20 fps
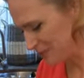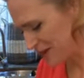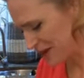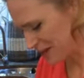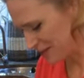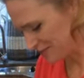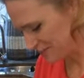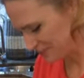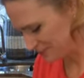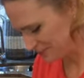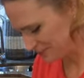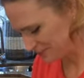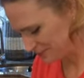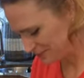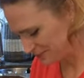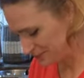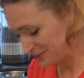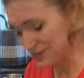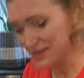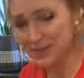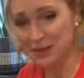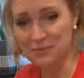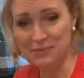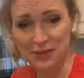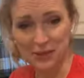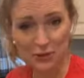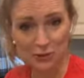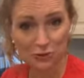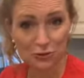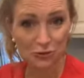Right?
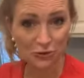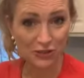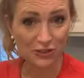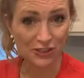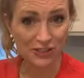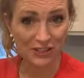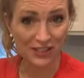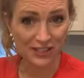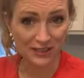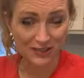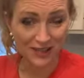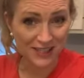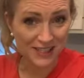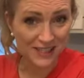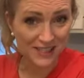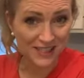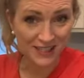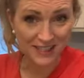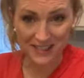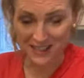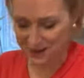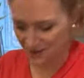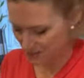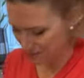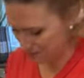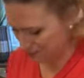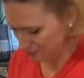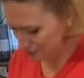Something nutritious with the seed.